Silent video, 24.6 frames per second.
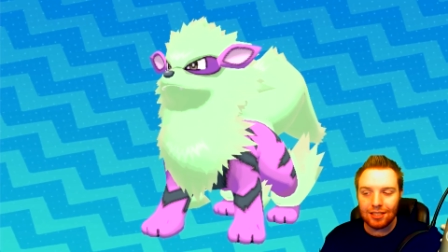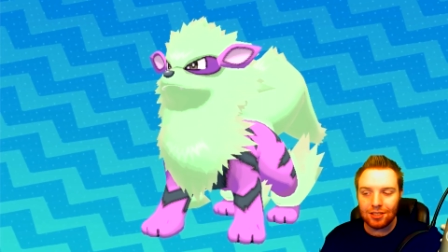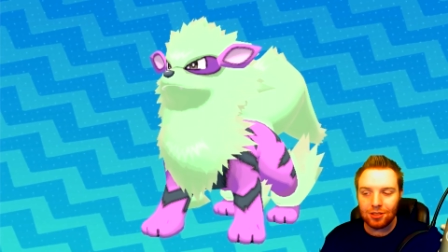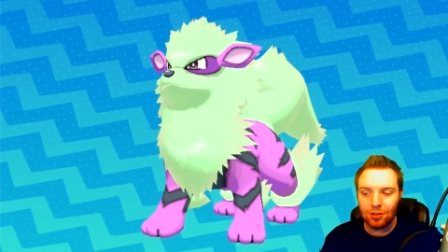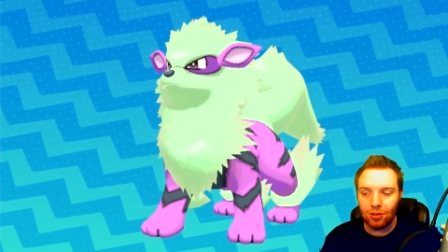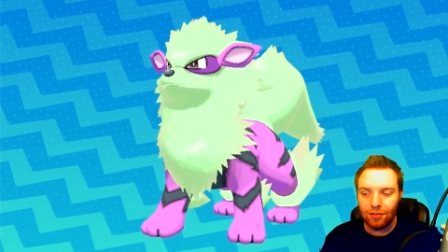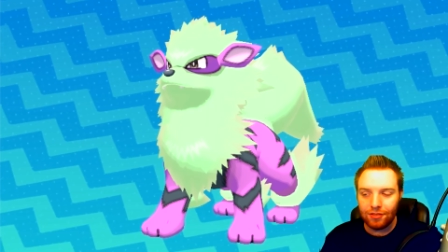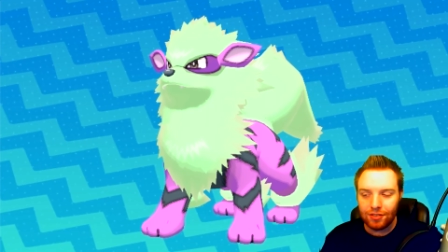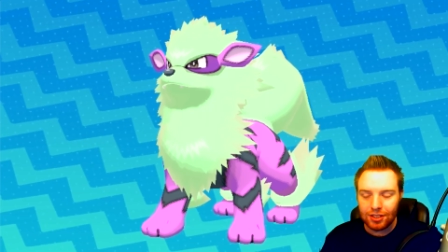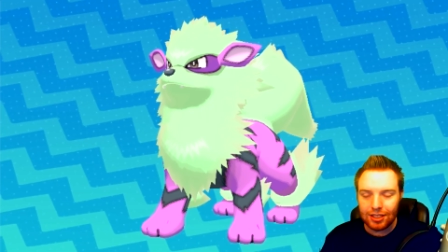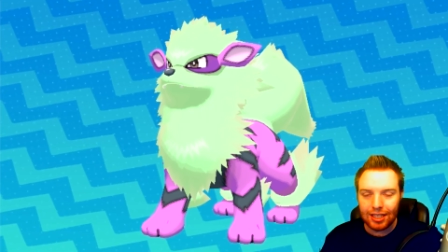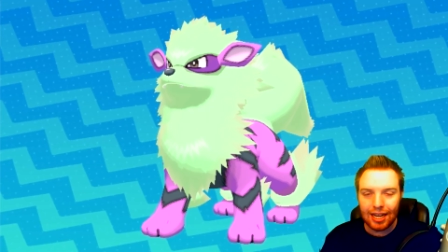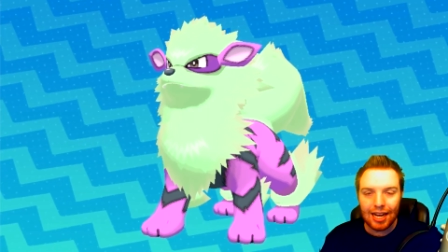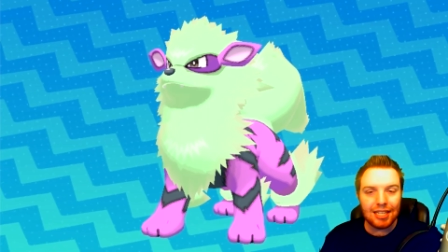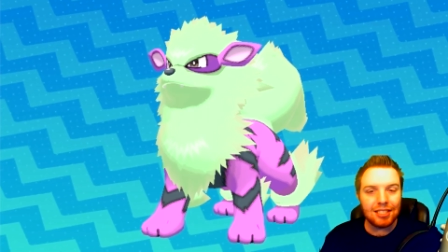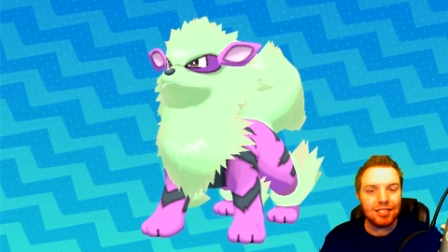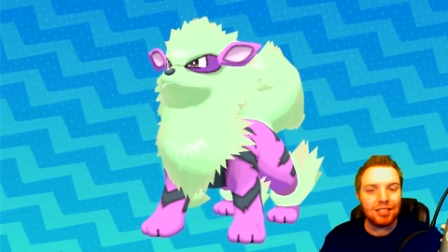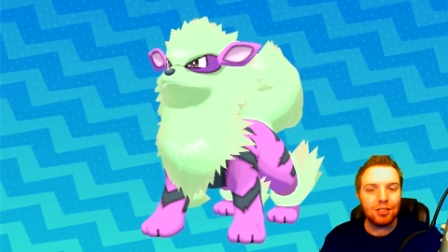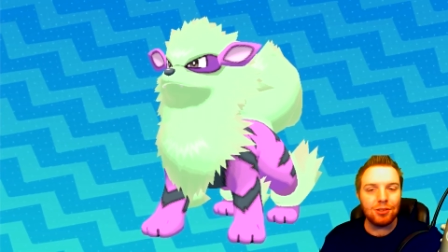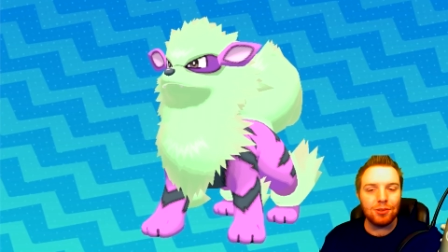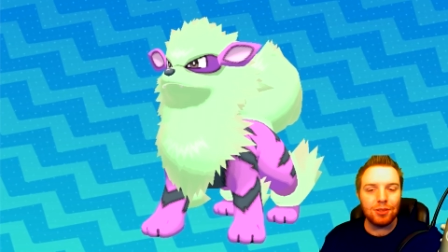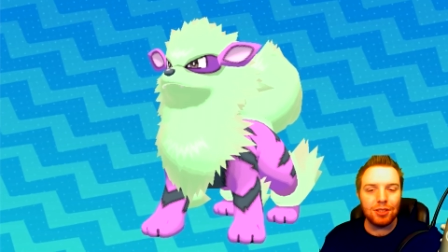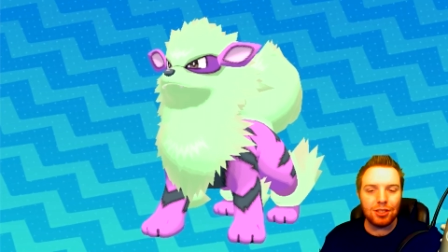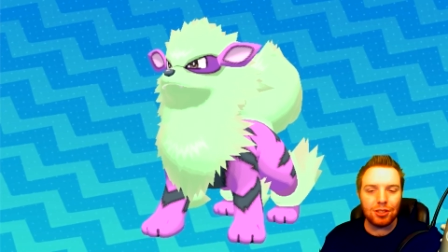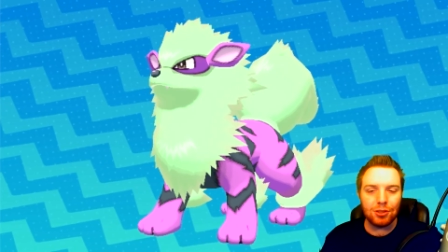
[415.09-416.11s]
So hopefully you guys
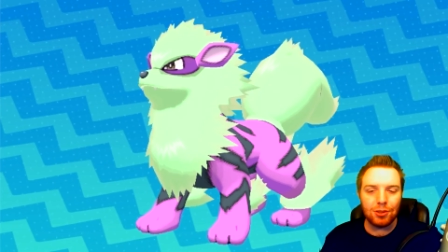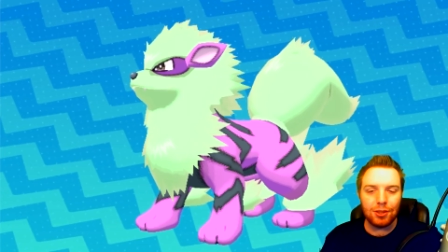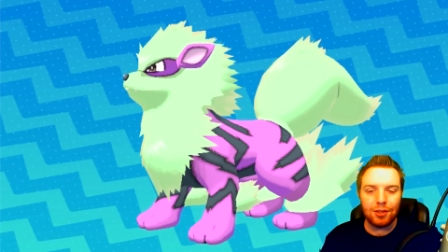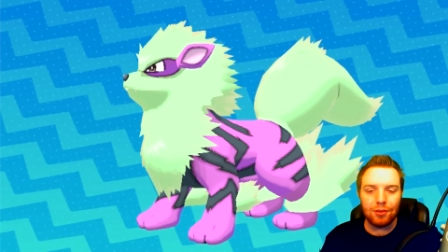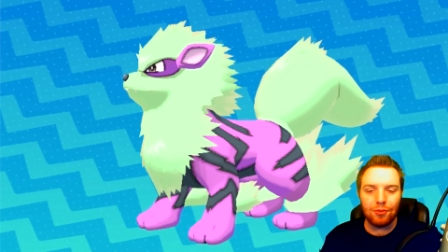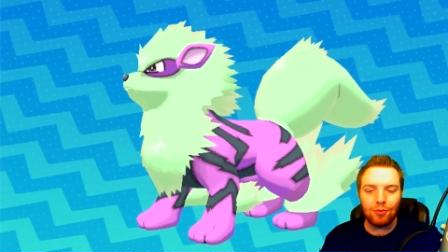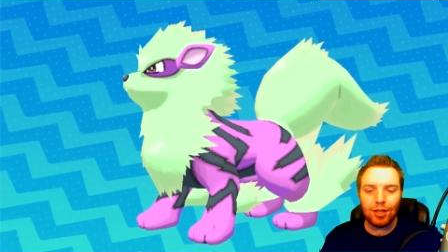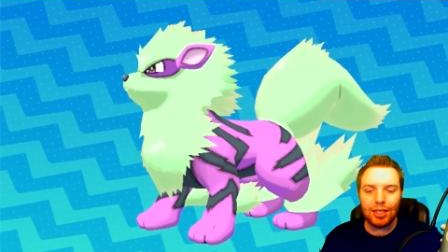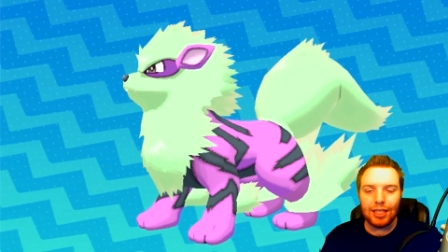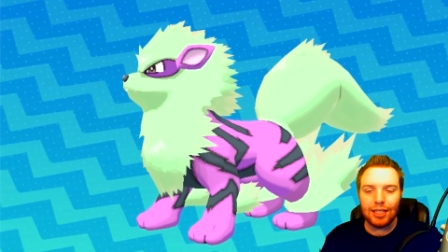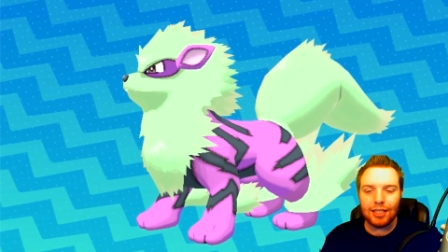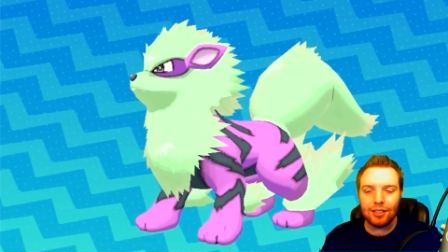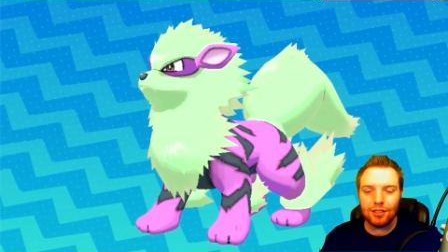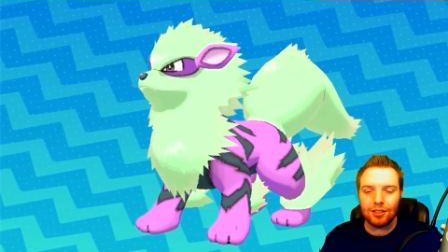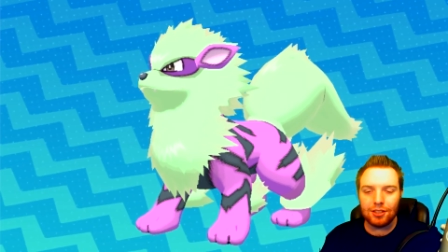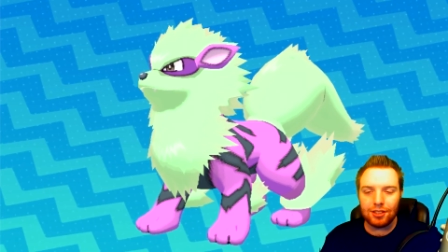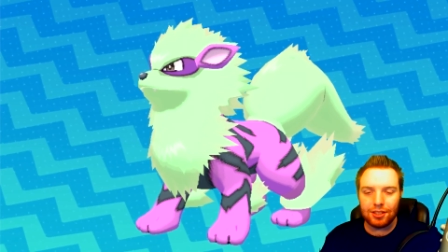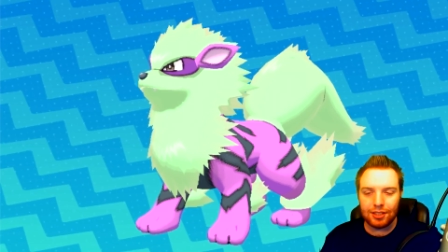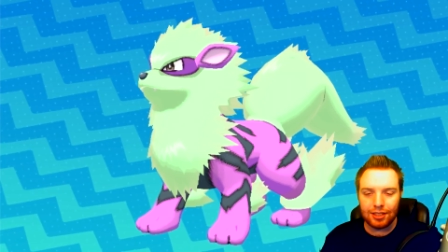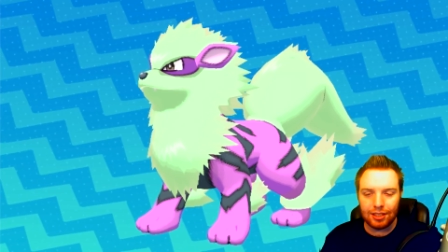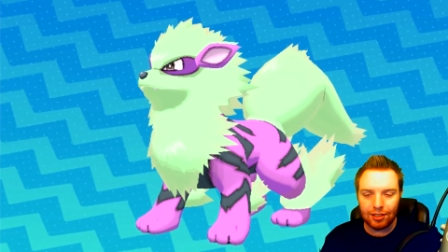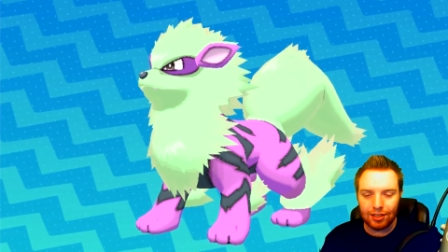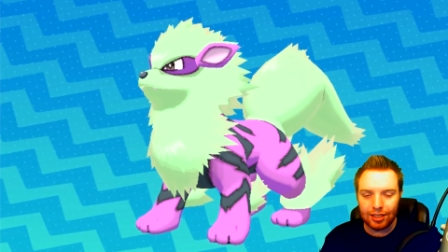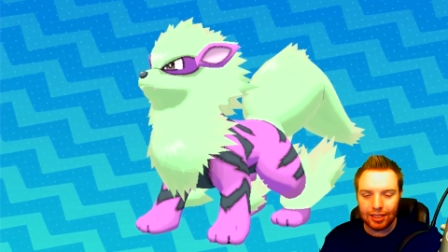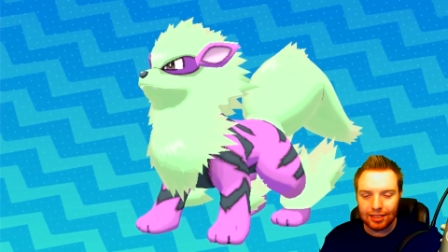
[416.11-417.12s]
do enjoy the recolor
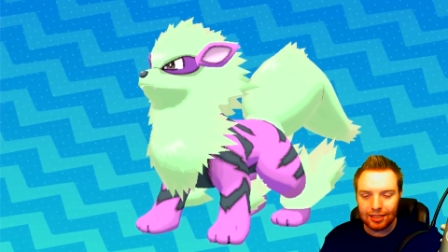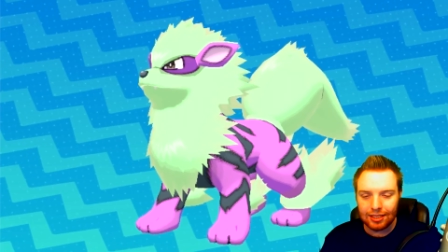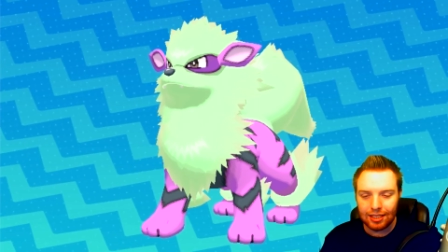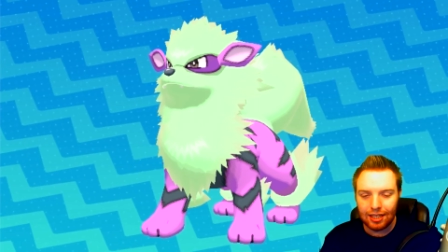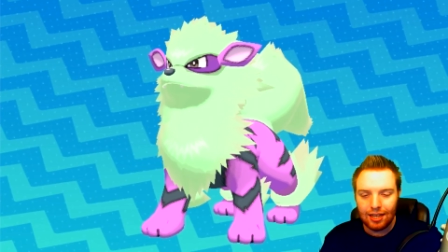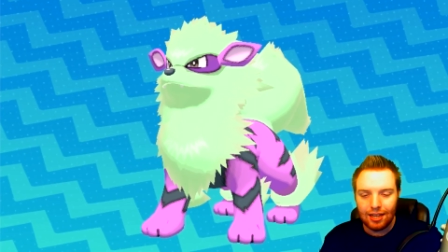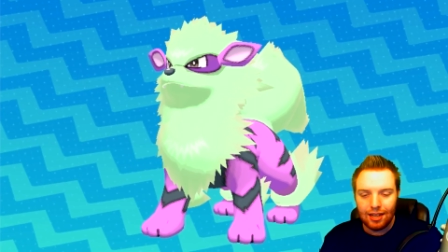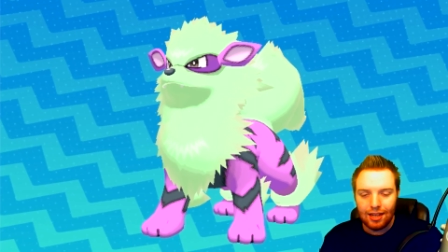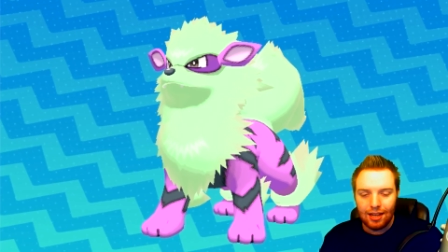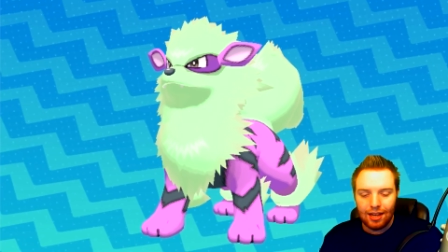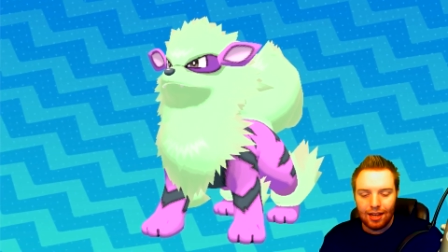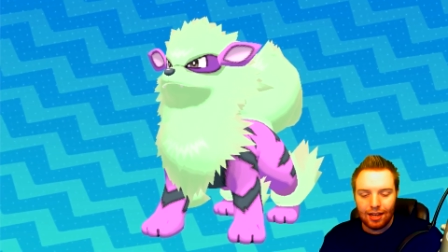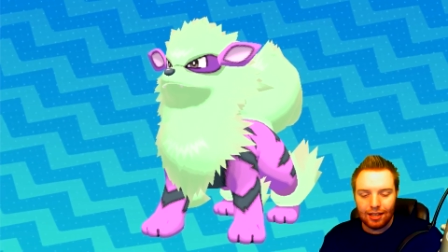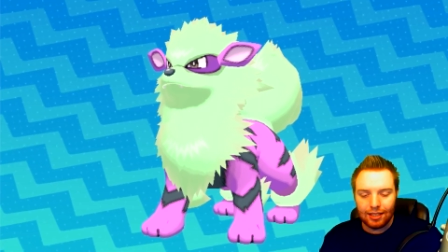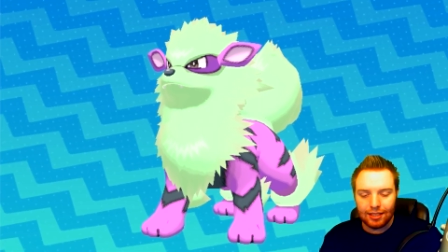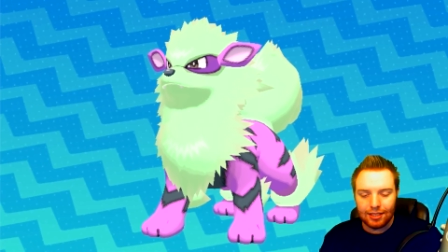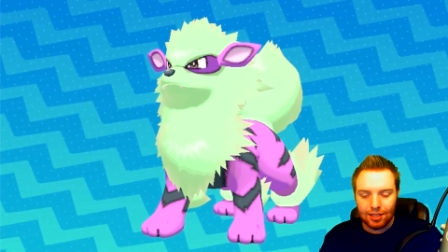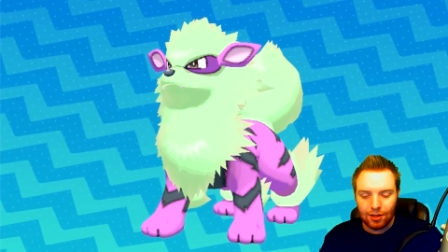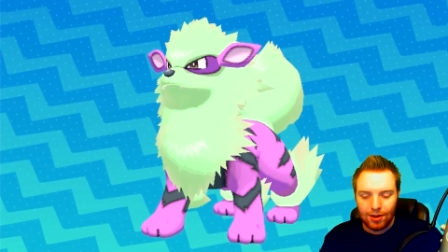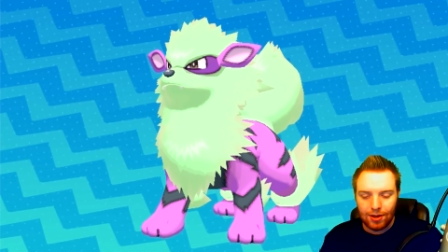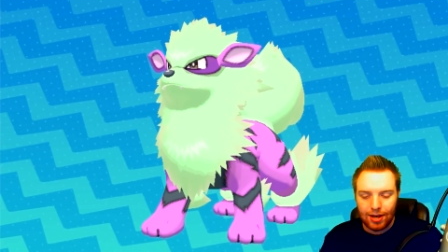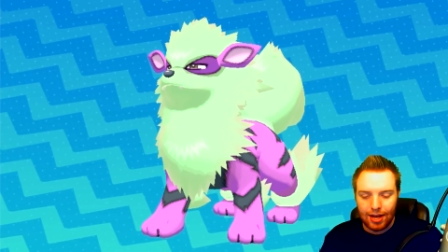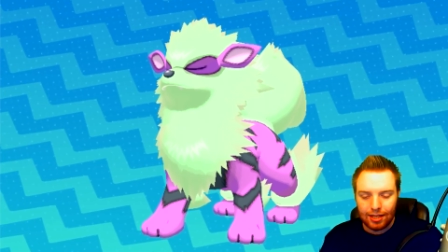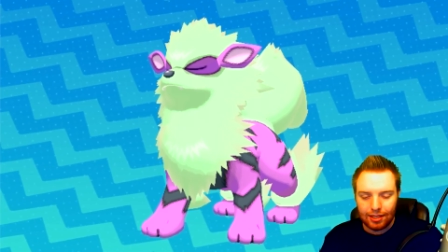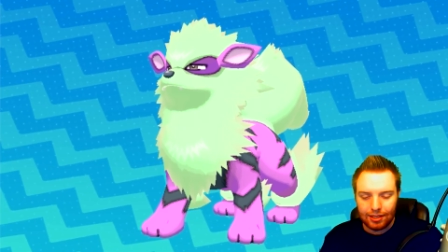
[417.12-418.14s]
series. Let's
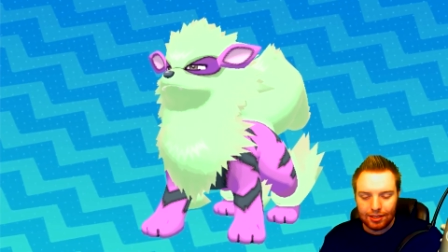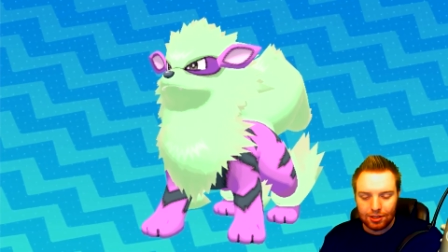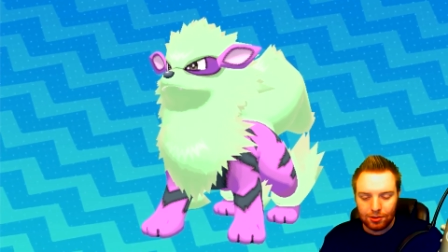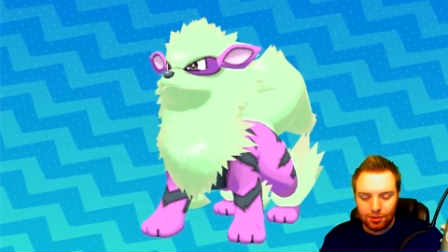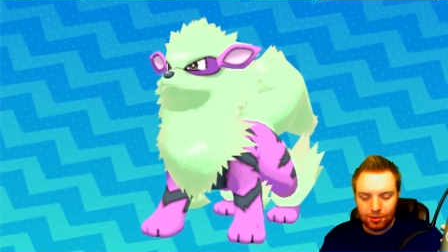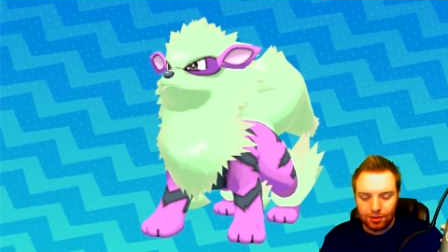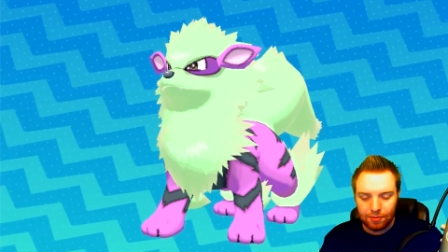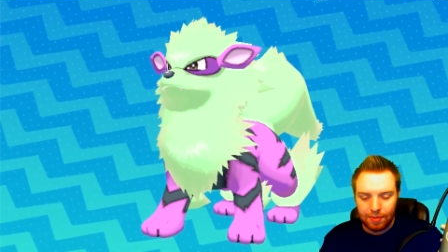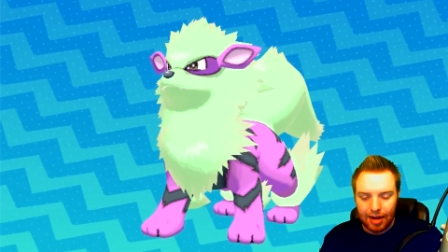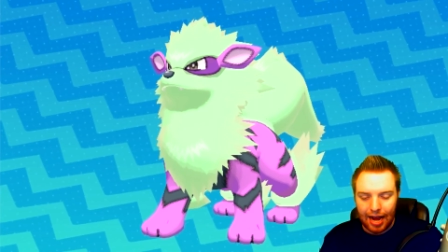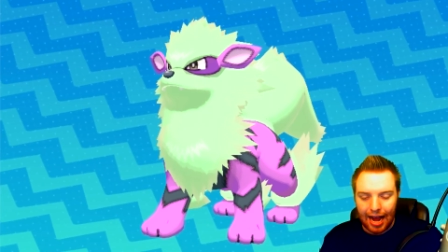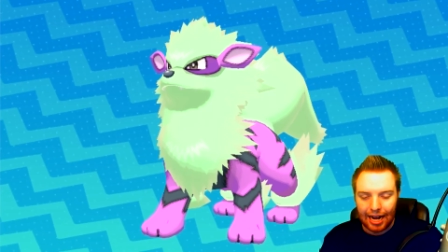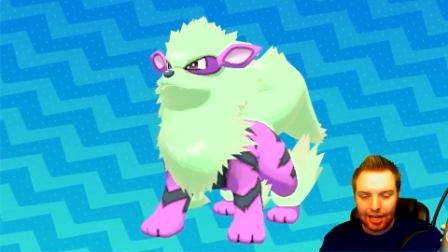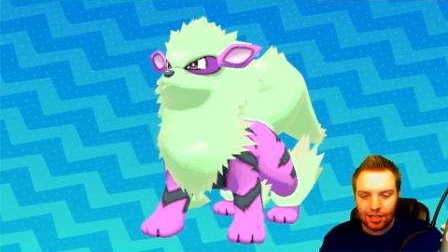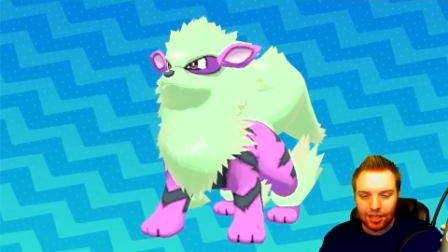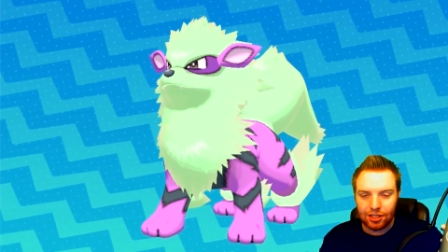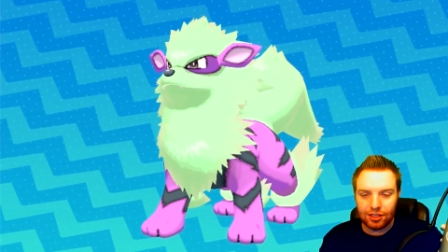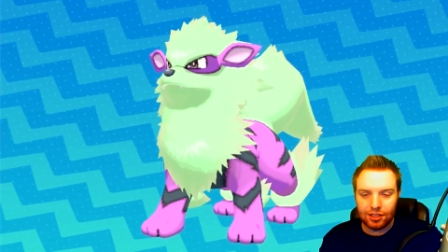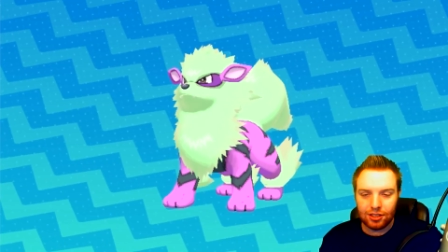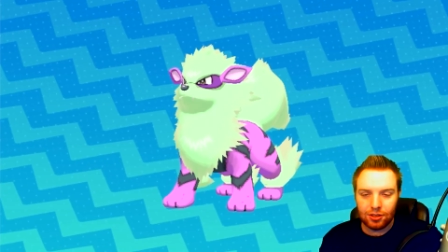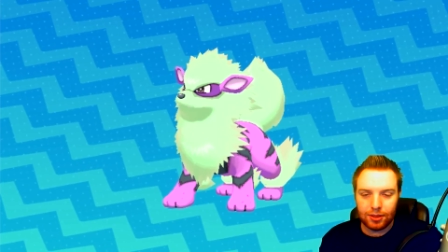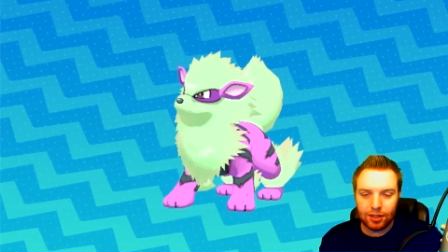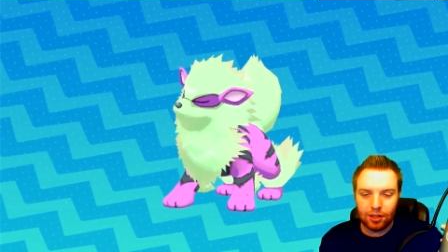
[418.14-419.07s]
go ahead. Let's do some actions with